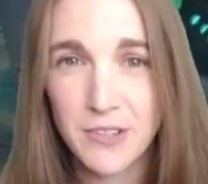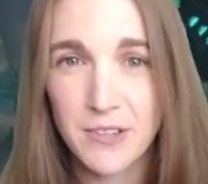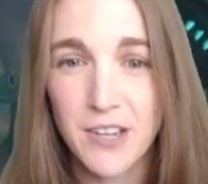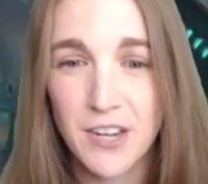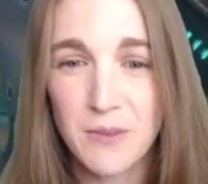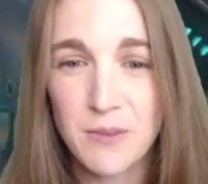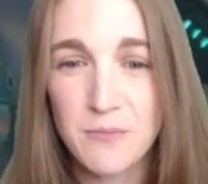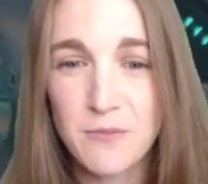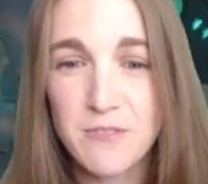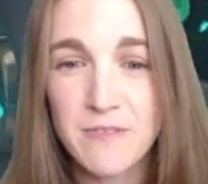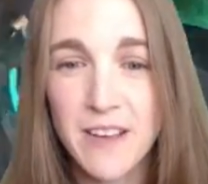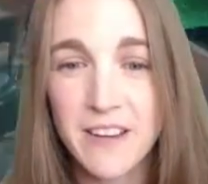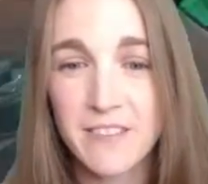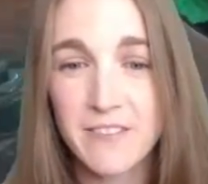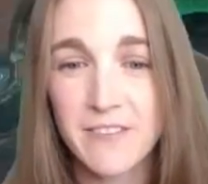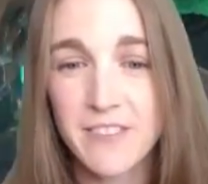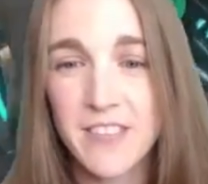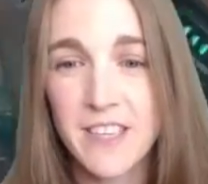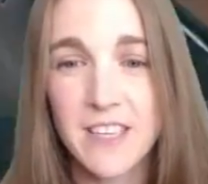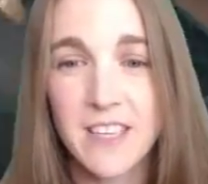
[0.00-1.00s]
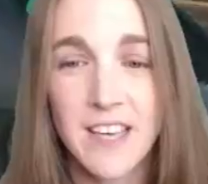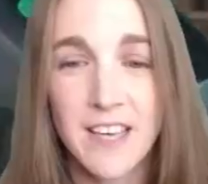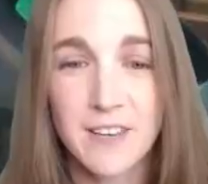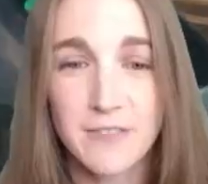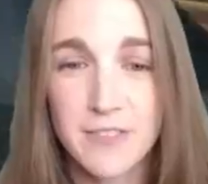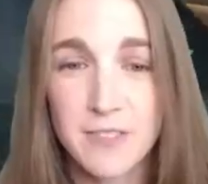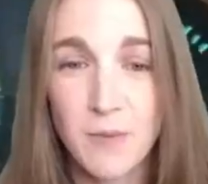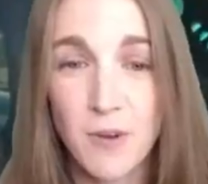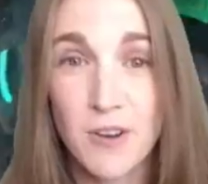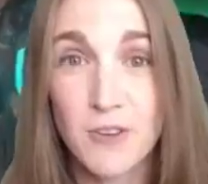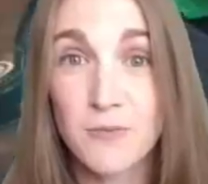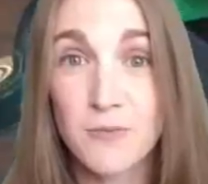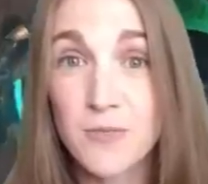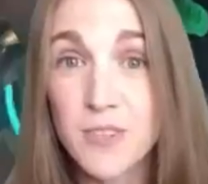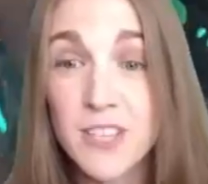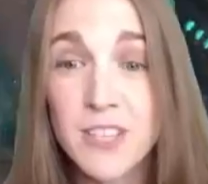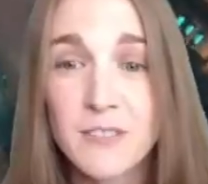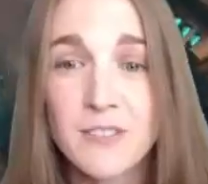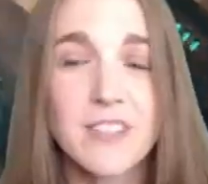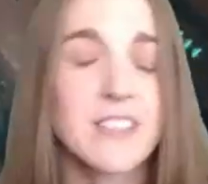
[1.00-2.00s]
going to move out of spawn
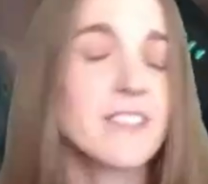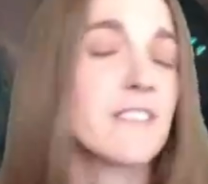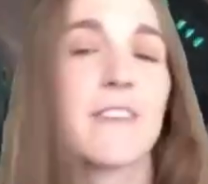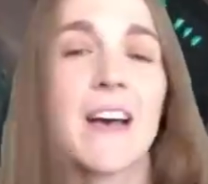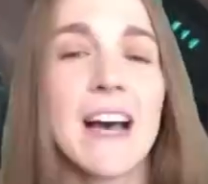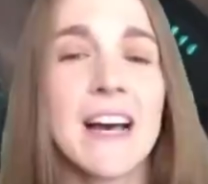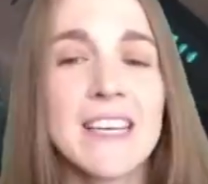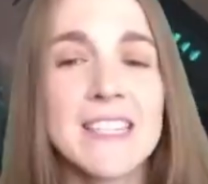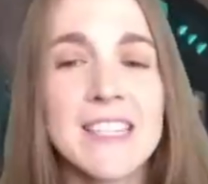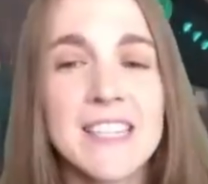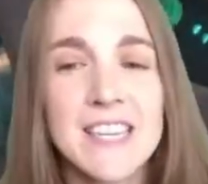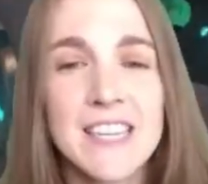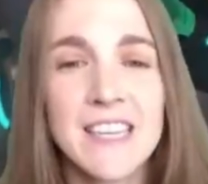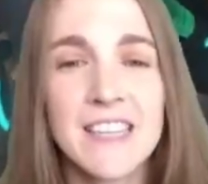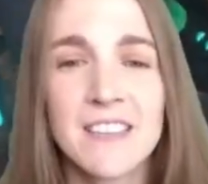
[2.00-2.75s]
really fast,